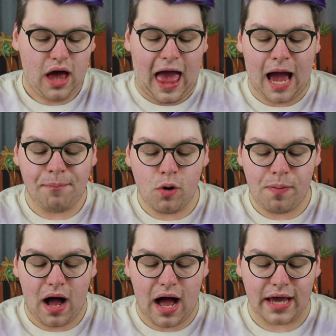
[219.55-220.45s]
Apple
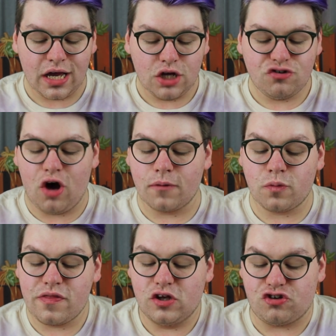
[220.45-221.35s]
pie topped
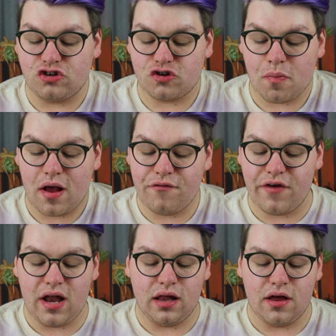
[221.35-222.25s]
with gingerbread
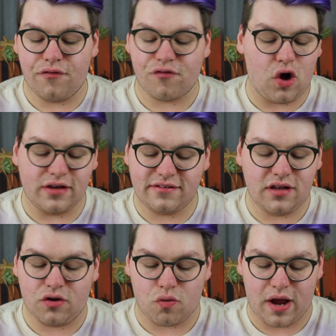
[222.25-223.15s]
vanilla
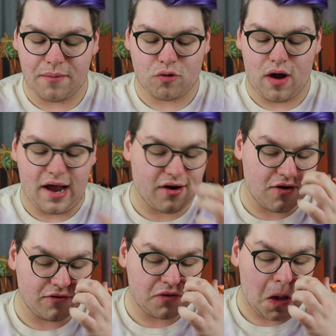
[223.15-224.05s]
frosted graham
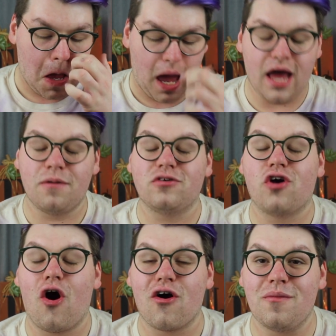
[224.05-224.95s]
crackers and
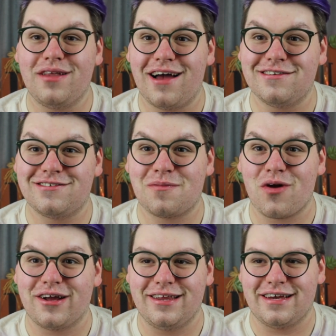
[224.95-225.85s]
caramelized
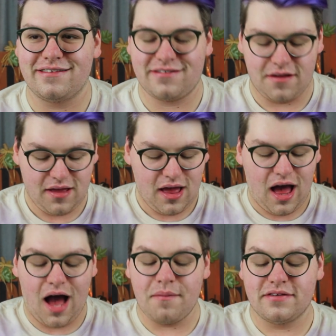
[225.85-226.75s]
pralines.
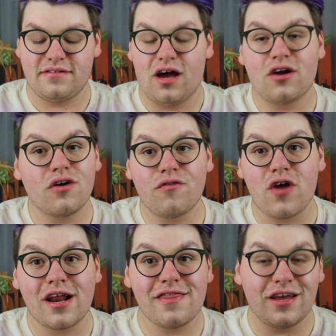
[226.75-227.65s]
I'm a sucker
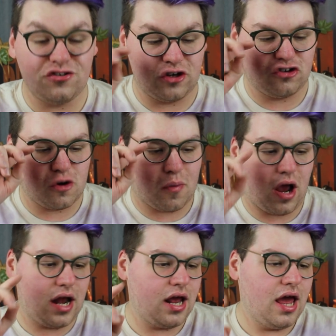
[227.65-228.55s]
for anything
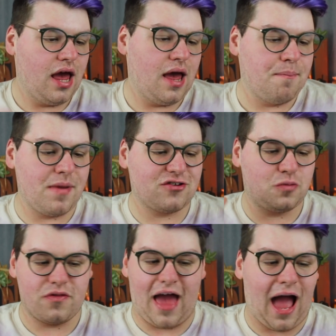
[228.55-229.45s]
gingerbread mixed
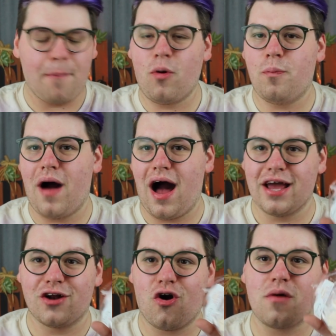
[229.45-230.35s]
with apple
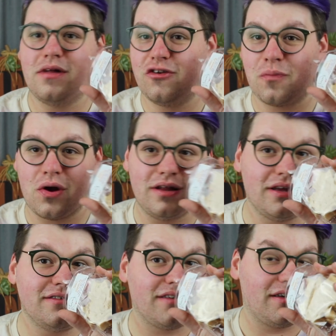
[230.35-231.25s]
pie and caramelized
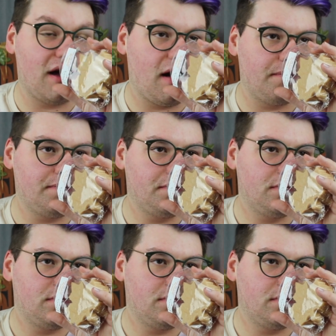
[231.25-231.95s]
pralines. Yum.